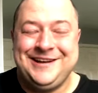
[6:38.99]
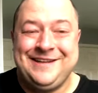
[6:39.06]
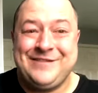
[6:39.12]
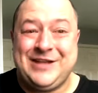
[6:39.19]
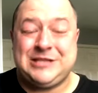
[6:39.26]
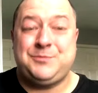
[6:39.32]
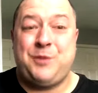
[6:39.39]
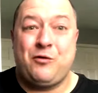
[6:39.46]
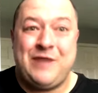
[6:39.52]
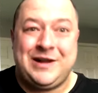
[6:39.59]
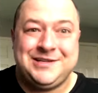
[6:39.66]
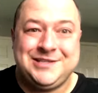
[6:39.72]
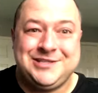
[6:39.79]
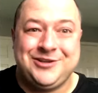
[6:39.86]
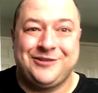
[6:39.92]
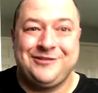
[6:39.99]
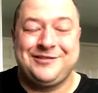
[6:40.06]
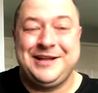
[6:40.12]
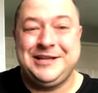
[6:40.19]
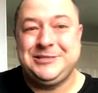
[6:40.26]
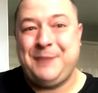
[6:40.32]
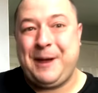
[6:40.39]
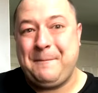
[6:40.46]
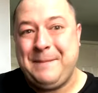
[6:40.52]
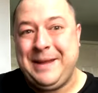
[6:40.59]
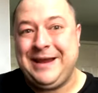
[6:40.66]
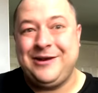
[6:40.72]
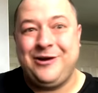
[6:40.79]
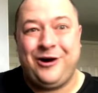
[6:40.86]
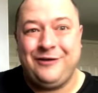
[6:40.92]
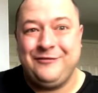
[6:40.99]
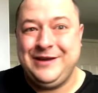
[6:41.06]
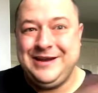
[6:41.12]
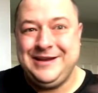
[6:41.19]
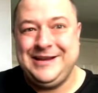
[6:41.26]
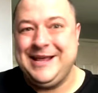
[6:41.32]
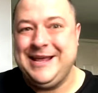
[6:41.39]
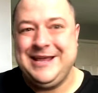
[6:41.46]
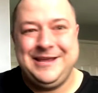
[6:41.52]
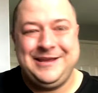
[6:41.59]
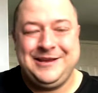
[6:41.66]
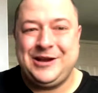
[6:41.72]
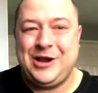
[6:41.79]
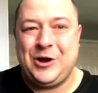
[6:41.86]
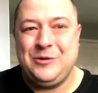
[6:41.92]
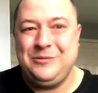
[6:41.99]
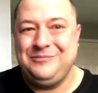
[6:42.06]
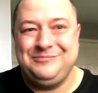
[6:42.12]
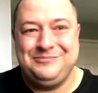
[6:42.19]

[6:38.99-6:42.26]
that's my rant side of things about meeting RVD, you know.